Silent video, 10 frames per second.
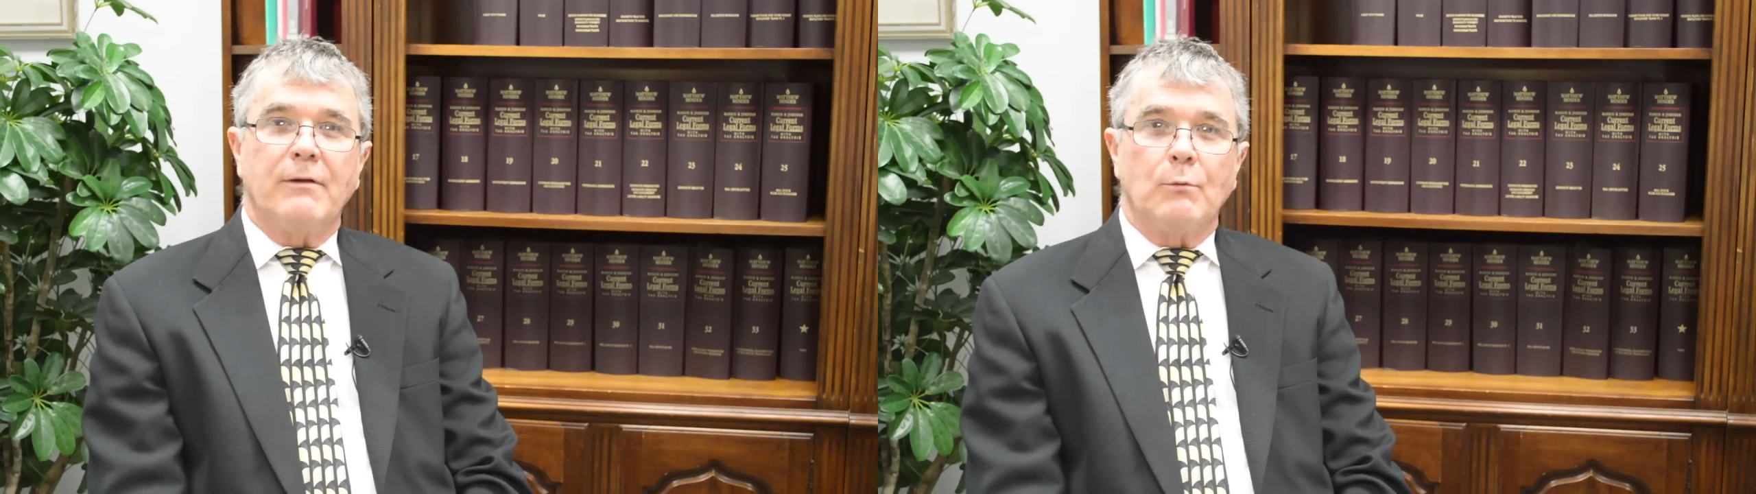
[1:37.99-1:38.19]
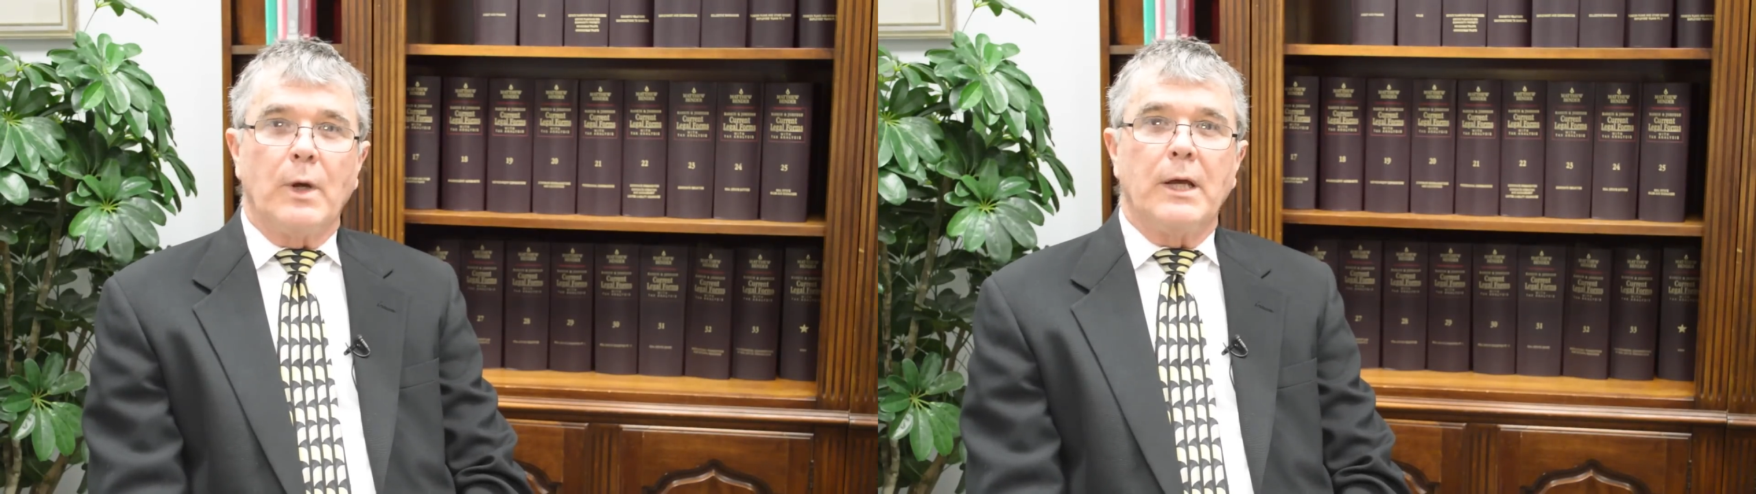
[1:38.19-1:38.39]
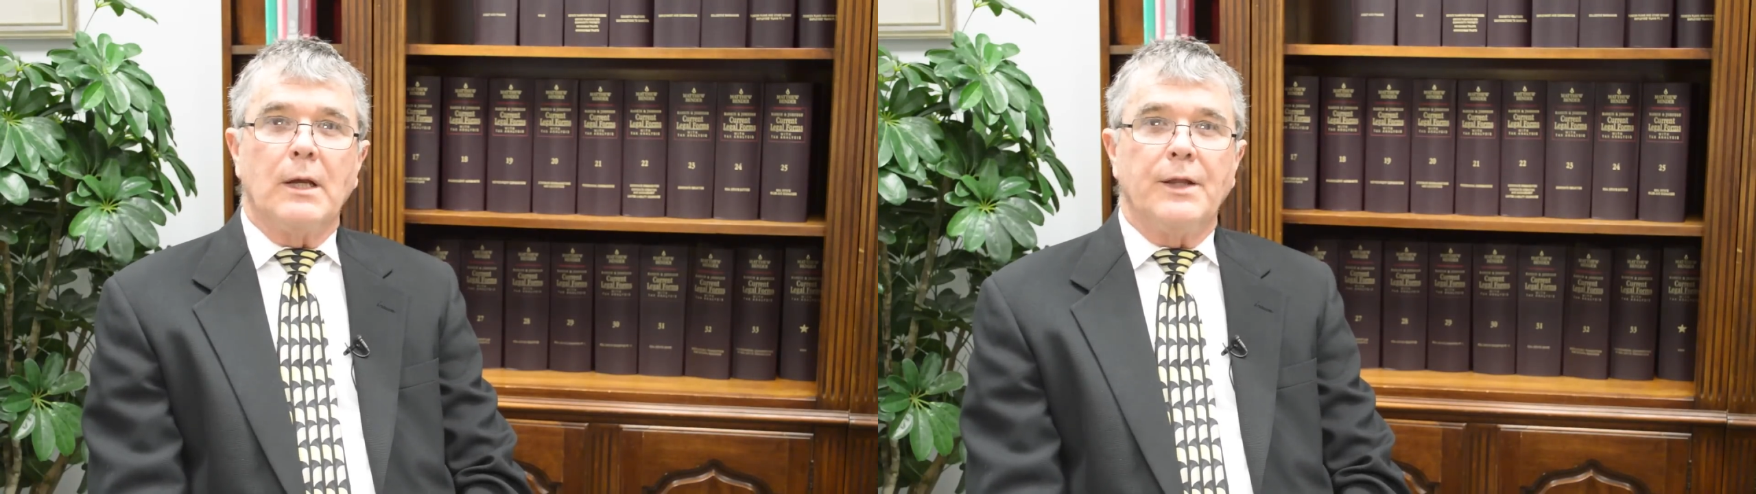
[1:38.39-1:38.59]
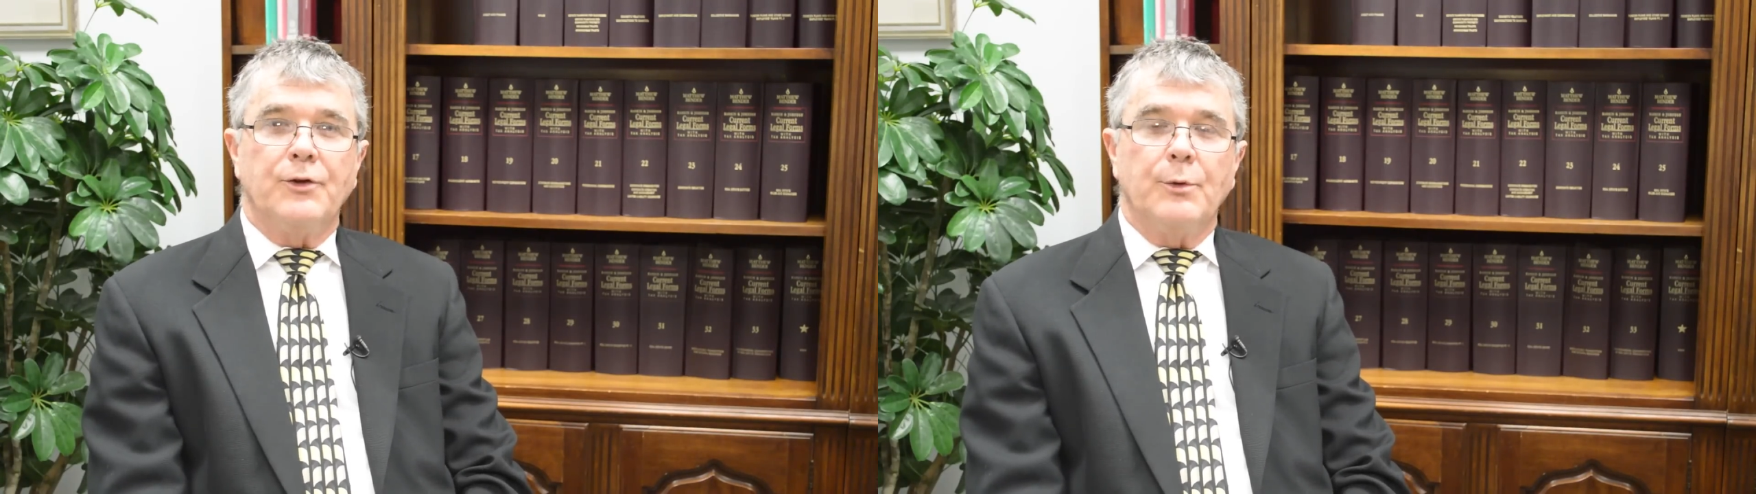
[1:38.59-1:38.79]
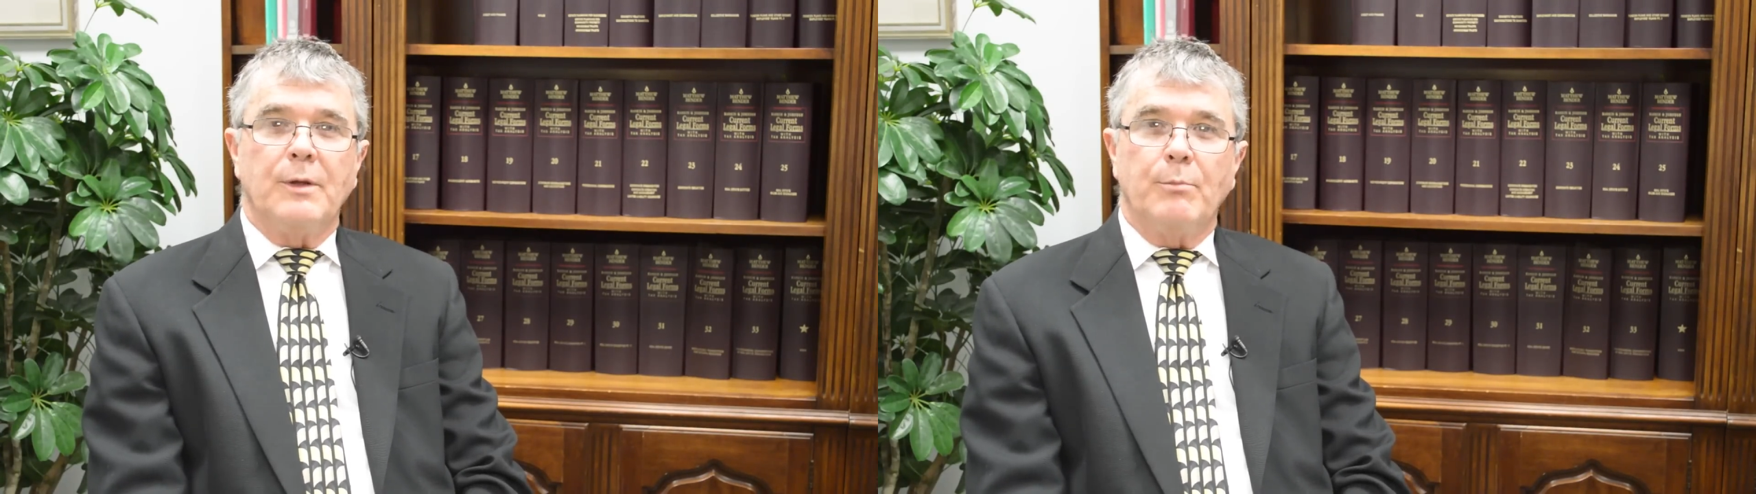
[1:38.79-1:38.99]
and well and
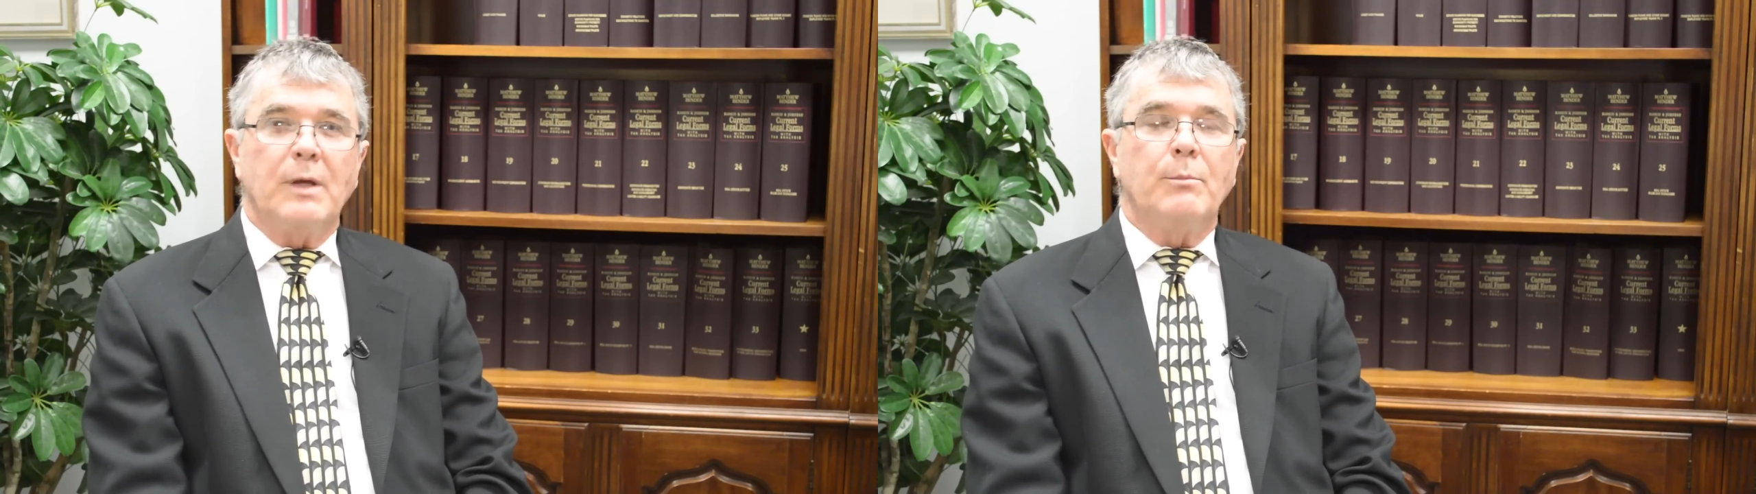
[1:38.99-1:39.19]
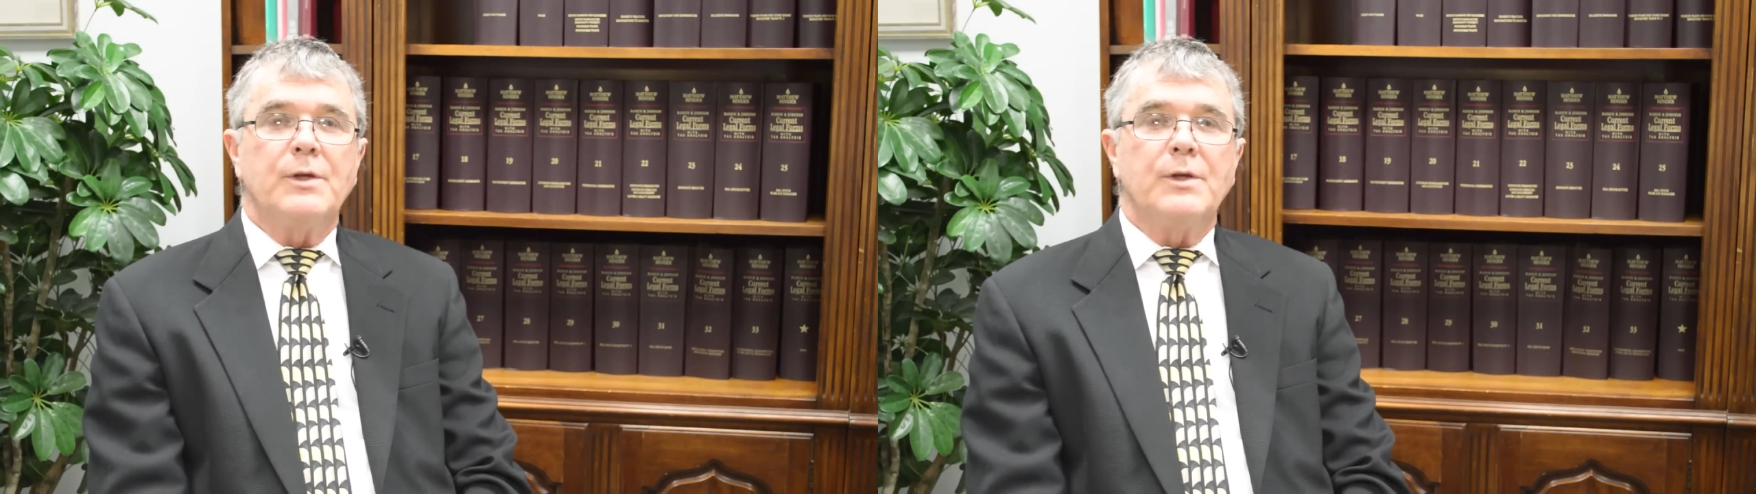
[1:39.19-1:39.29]
doing big